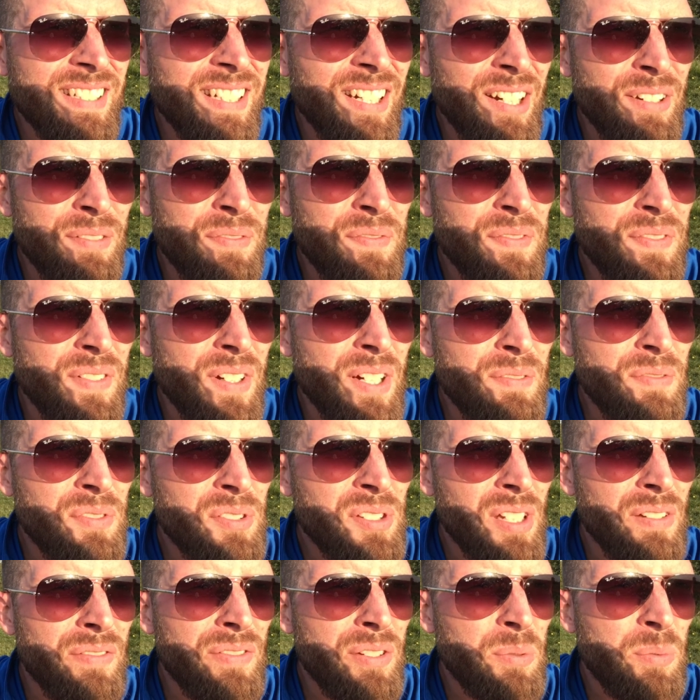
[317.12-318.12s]
I've
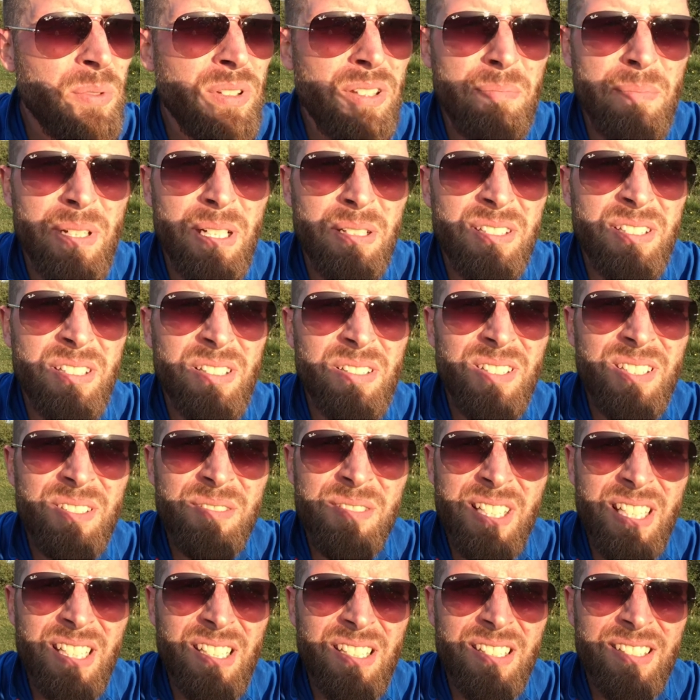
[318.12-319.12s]
suffered with a mental
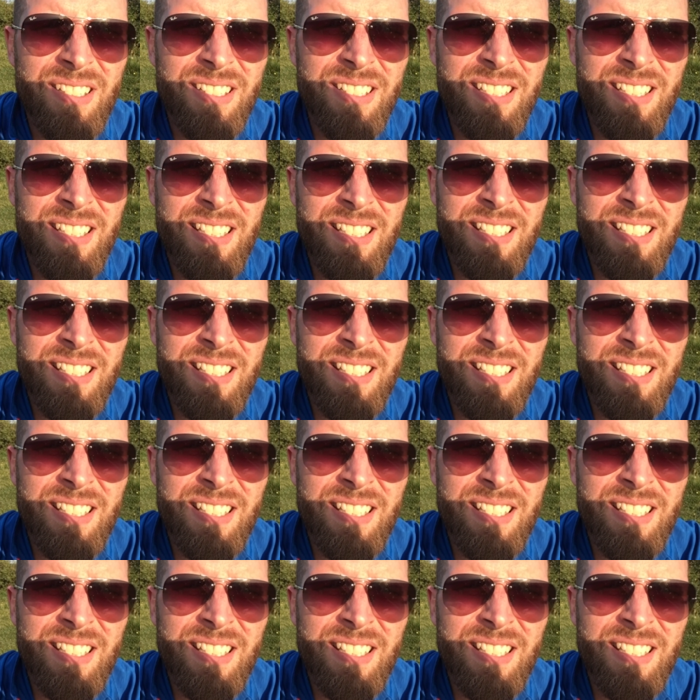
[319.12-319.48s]
illness.